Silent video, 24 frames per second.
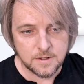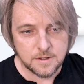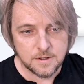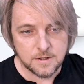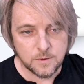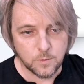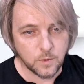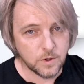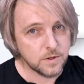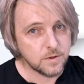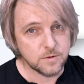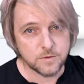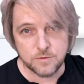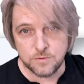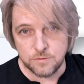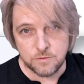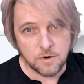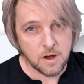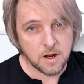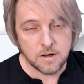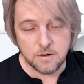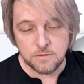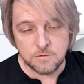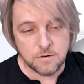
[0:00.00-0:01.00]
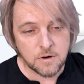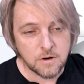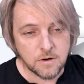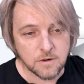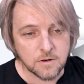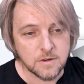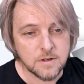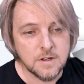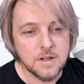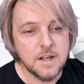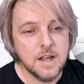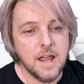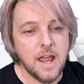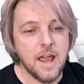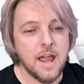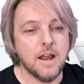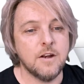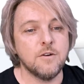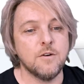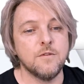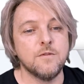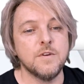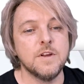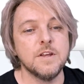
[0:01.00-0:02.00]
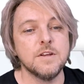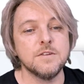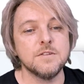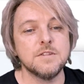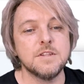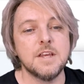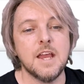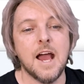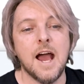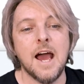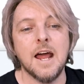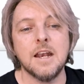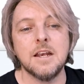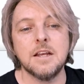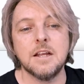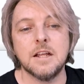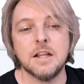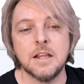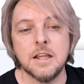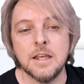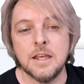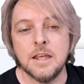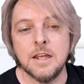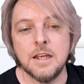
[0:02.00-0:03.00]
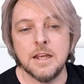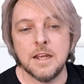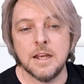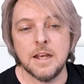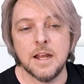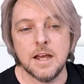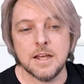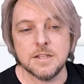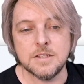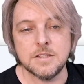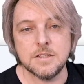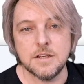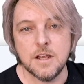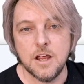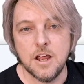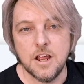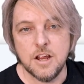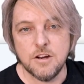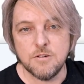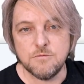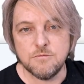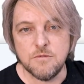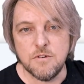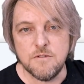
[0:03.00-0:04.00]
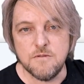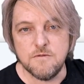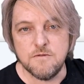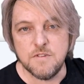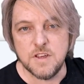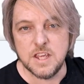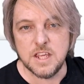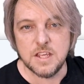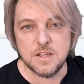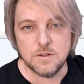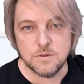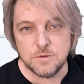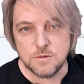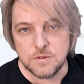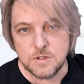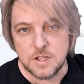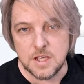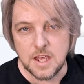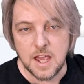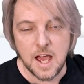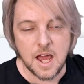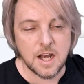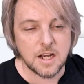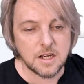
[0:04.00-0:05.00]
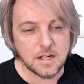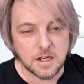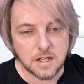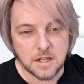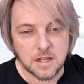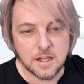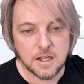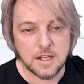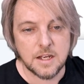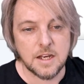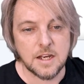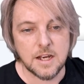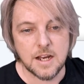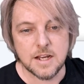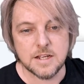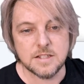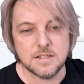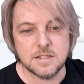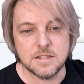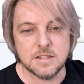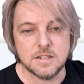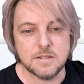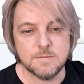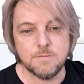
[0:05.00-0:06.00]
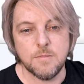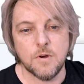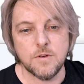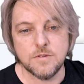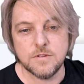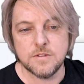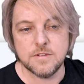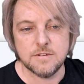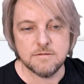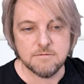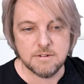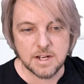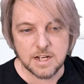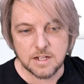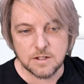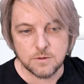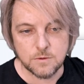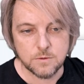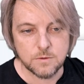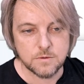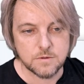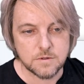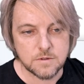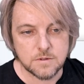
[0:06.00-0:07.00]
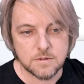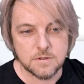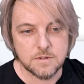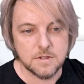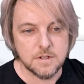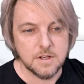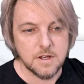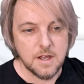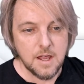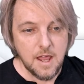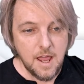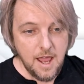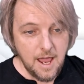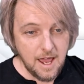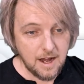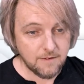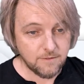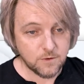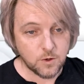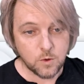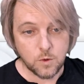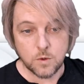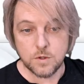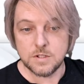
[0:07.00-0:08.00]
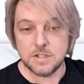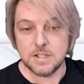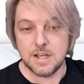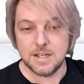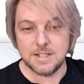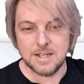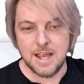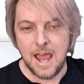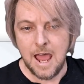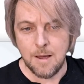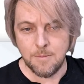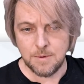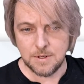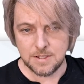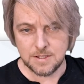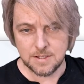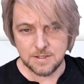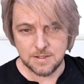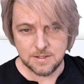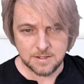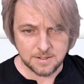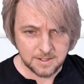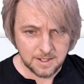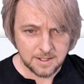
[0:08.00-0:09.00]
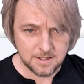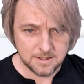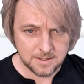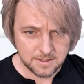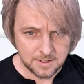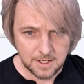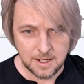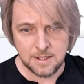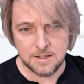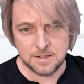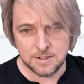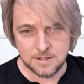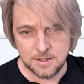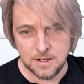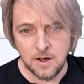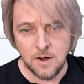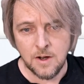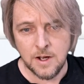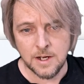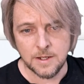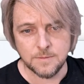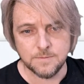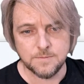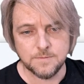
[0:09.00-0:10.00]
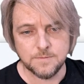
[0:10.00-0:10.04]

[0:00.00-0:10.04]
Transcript: whether it's right or wrong, and reveals the unclean in us. Reveals the unclean in us, the spots and wrinkles. And of course, such habits and sins need to die.